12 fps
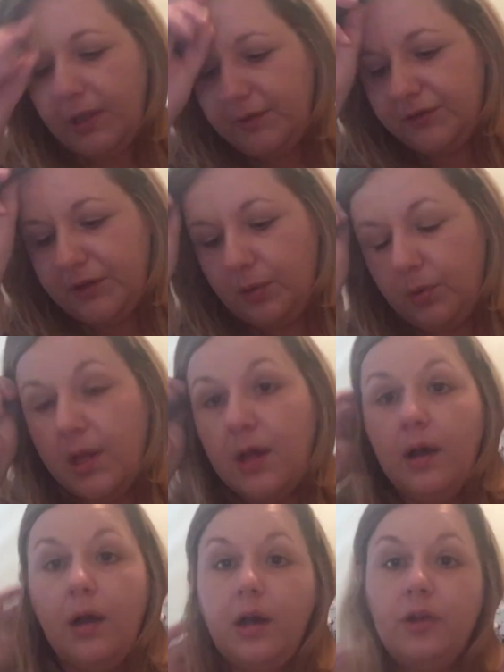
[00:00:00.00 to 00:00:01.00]
So
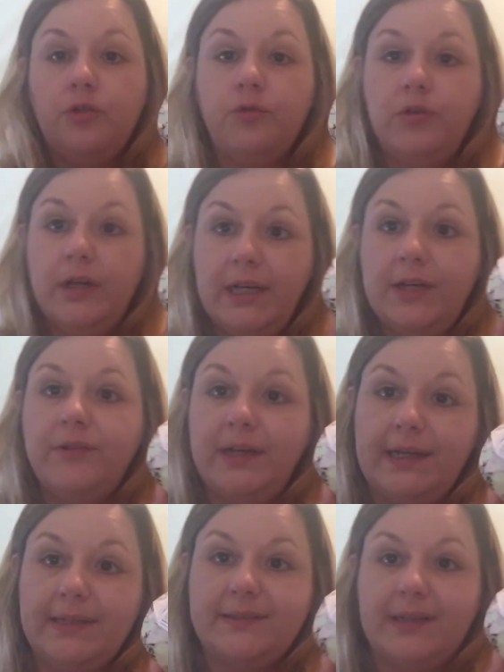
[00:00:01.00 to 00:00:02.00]
I was really,
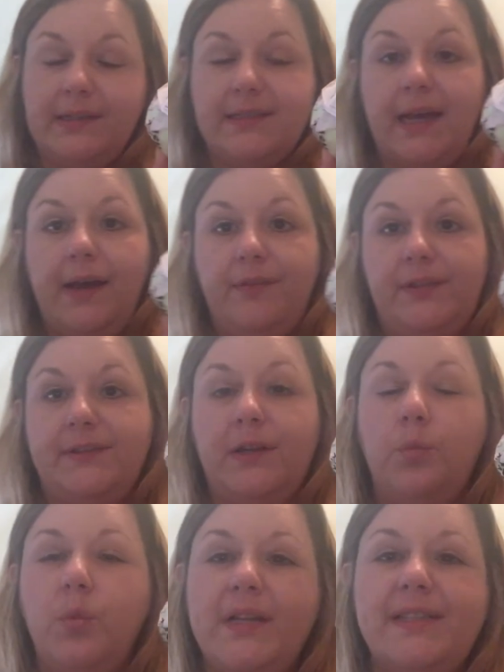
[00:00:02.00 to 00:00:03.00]
really excited to have this, and
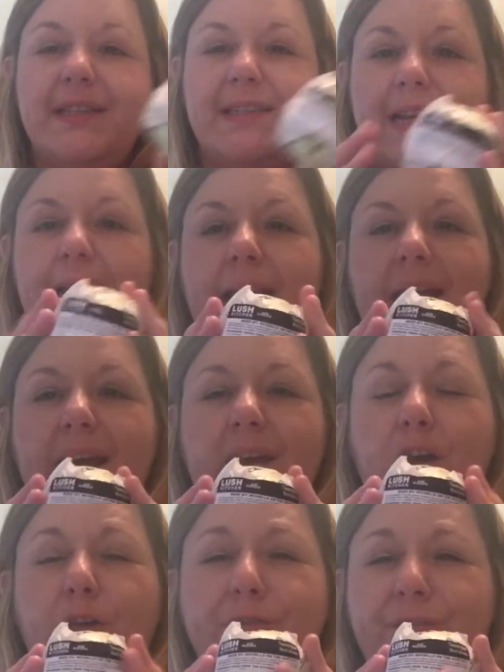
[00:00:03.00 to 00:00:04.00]
I'm waiting until I get,
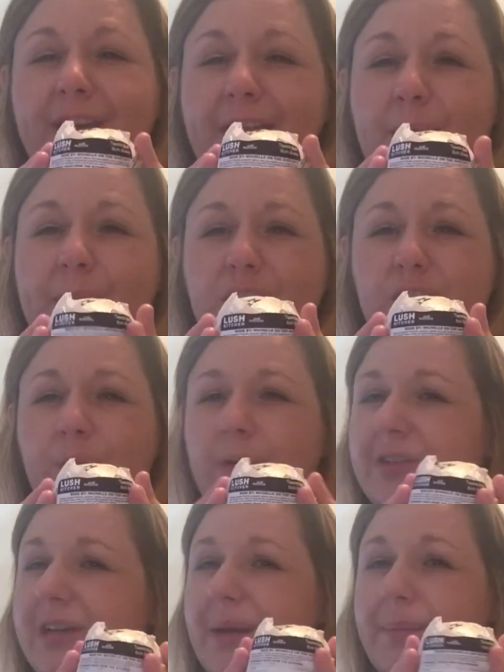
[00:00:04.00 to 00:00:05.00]
hopefully the magic
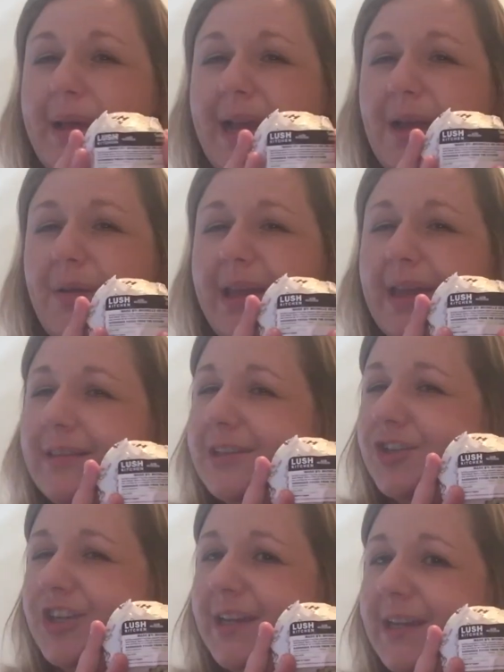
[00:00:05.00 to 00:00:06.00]
wand will come back out again
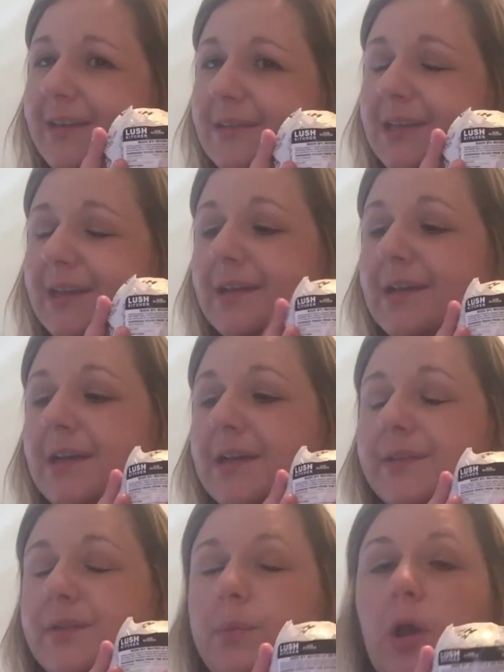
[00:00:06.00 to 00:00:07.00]
this year.
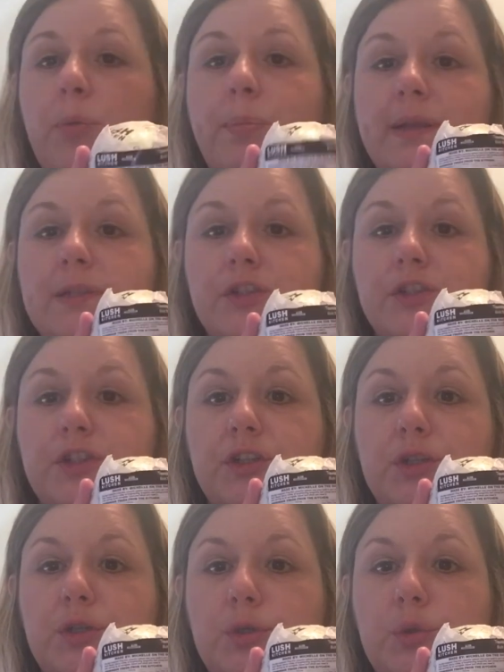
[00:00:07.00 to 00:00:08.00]
So I'm hoping
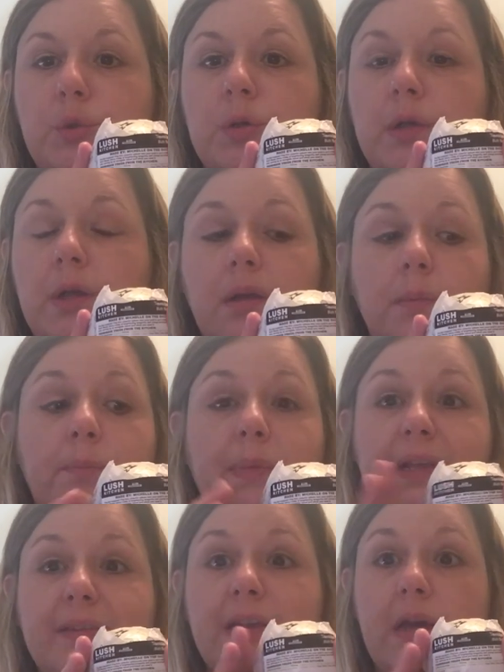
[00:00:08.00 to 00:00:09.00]
to
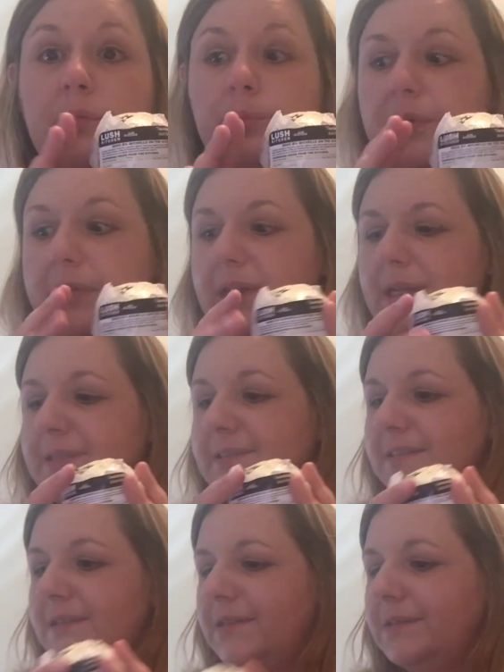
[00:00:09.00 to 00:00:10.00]
mix it up with
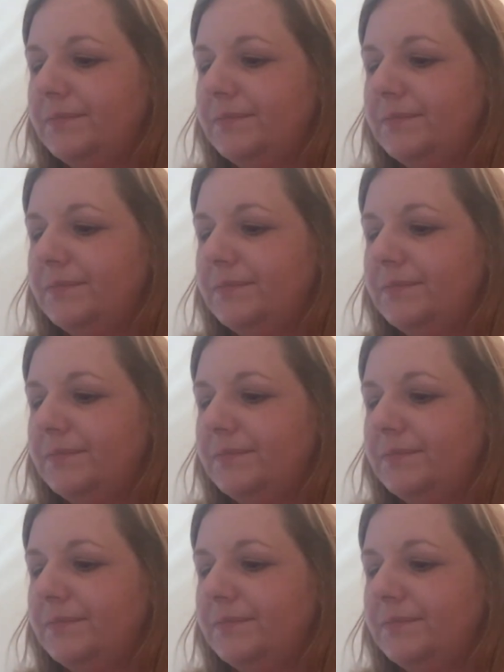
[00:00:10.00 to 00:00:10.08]
this.